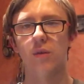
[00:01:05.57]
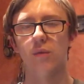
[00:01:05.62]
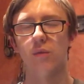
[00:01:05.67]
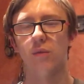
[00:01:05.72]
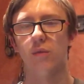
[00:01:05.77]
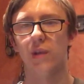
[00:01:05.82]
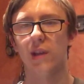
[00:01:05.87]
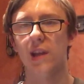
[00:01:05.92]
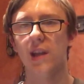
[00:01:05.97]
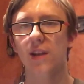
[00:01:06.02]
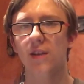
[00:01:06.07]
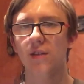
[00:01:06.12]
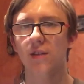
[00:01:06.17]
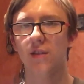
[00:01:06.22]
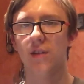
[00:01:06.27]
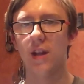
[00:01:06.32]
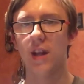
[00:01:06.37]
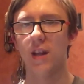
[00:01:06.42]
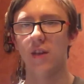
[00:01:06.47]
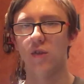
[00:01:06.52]

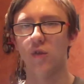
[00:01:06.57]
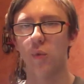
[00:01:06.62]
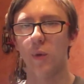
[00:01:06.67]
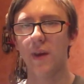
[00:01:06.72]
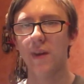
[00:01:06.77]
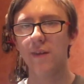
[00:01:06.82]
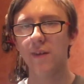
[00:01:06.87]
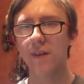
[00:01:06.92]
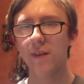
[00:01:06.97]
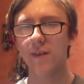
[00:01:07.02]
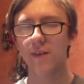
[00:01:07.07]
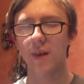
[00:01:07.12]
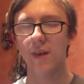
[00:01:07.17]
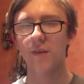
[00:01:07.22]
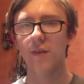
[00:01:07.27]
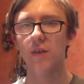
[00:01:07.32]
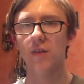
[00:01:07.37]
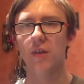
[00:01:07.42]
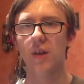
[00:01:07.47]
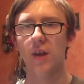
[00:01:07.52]
Released in
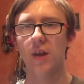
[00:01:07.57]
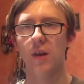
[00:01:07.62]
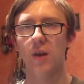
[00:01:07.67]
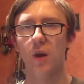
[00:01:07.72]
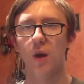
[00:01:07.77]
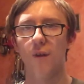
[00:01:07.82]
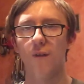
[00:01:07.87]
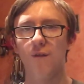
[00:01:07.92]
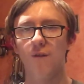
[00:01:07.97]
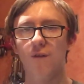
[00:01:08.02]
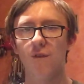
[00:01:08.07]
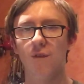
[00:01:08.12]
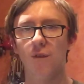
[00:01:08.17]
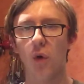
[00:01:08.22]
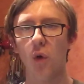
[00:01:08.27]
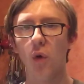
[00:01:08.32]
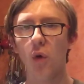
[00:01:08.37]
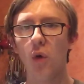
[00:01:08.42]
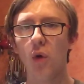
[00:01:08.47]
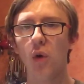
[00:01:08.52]
2017,
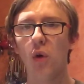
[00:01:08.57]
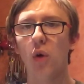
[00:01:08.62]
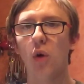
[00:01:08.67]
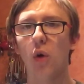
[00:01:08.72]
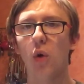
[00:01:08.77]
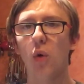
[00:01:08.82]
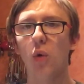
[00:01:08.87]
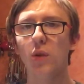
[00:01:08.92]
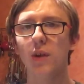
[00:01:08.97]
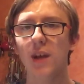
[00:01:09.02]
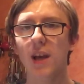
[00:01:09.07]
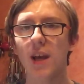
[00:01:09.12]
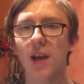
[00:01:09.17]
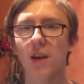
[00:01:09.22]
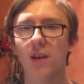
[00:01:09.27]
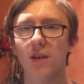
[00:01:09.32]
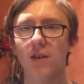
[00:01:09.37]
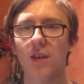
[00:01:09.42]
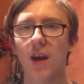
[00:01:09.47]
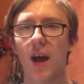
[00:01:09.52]
4 whole
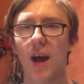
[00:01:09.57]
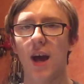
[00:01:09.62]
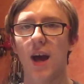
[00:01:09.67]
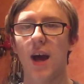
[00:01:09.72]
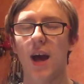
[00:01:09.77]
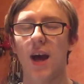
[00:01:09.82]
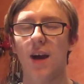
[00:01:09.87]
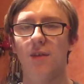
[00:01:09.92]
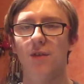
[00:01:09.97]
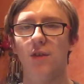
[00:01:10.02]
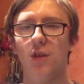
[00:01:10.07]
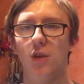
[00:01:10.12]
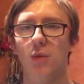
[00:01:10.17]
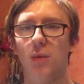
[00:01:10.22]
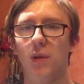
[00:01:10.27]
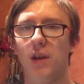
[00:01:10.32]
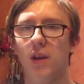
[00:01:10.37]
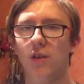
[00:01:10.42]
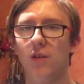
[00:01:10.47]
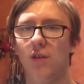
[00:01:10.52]
years after the
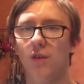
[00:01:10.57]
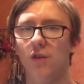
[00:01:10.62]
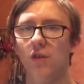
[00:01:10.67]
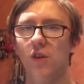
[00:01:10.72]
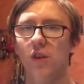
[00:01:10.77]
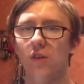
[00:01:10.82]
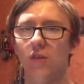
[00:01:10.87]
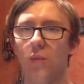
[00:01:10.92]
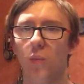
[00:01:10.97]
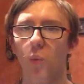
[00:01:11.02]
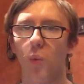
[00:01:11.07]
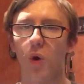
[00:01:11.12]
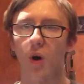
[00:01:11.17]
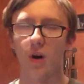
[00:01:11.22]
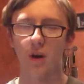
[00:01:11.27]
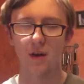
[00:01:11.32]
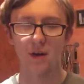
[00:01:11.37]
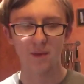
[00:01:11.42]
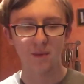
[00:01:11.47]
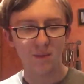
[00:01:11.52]
release of Season
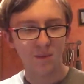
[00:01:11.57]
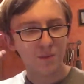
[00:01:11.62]
1.